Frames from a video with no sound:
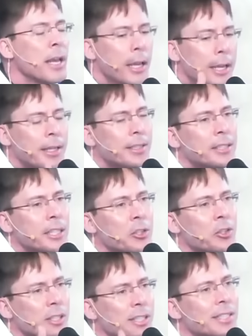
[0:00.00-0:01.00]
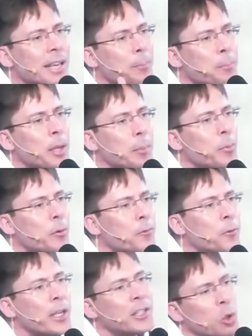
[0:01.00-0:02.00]
he continues to set people
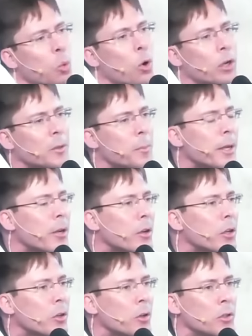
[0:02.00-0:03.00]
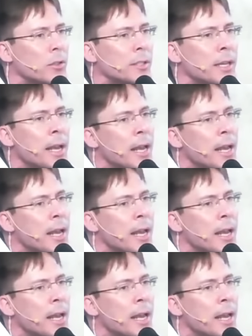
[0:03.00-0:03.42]
free, to work miracles.